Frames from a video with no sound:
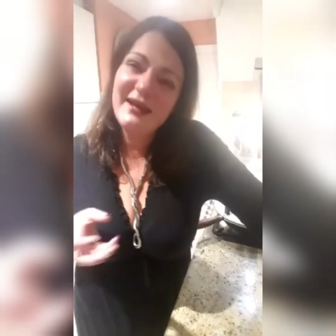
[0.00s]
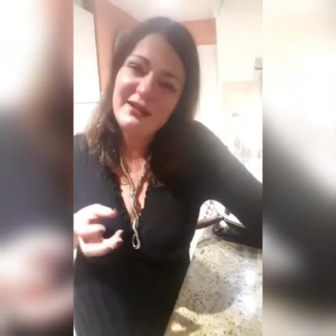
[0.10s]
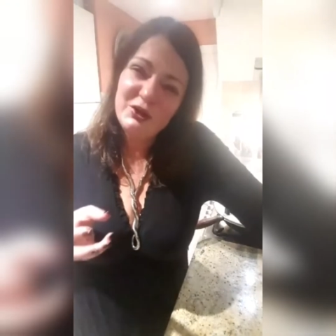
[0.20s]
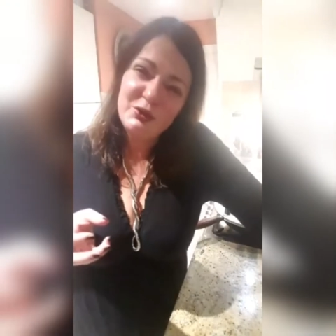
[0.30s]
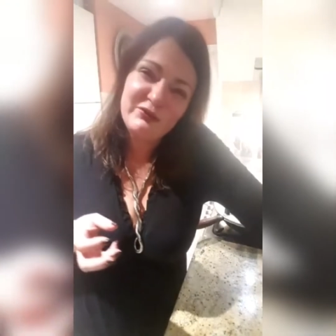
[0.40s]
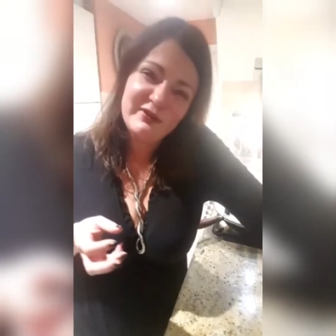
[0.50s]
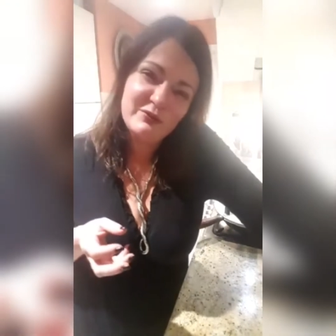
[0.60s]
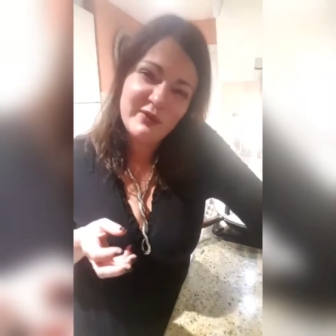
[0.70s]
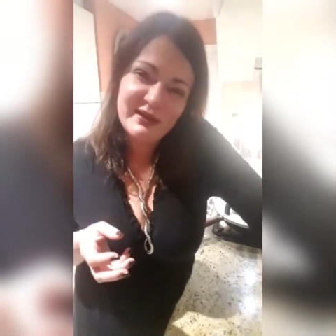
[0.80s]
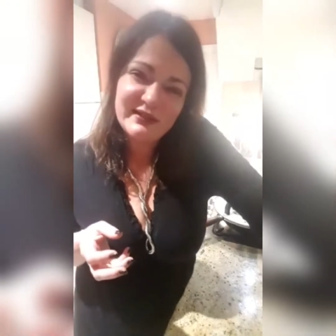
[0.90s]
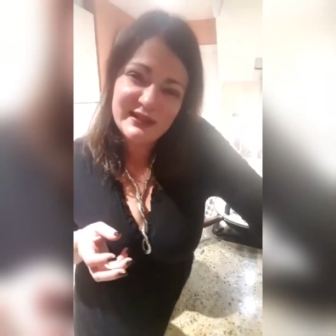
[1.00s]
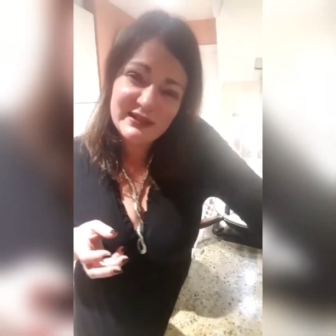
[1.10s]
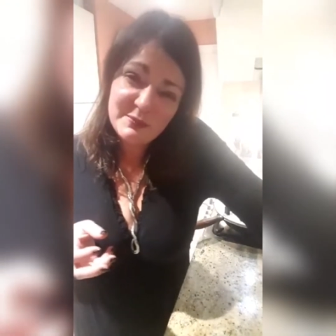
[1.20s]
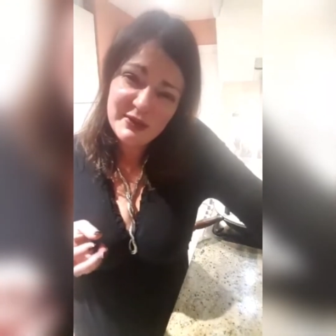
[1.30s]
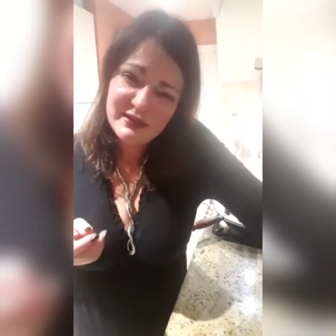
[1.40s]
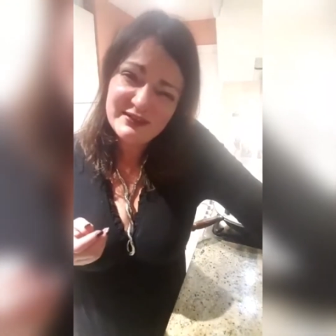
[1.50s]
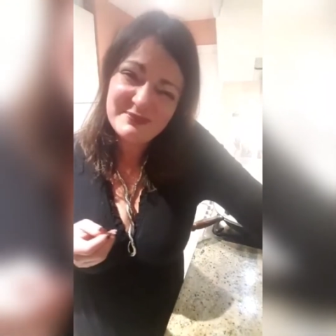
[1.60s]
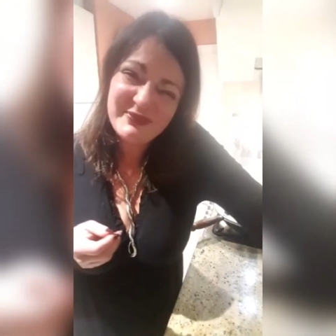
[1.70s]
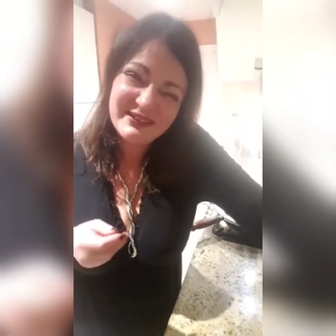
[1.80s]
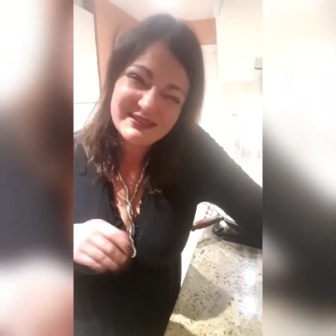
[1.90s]
use the red kidney beans,
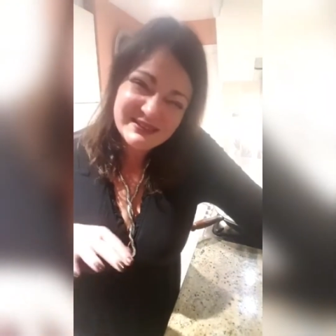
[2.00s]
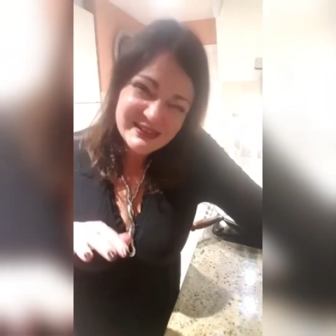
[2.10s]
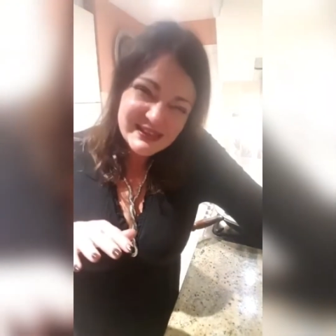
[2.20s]
but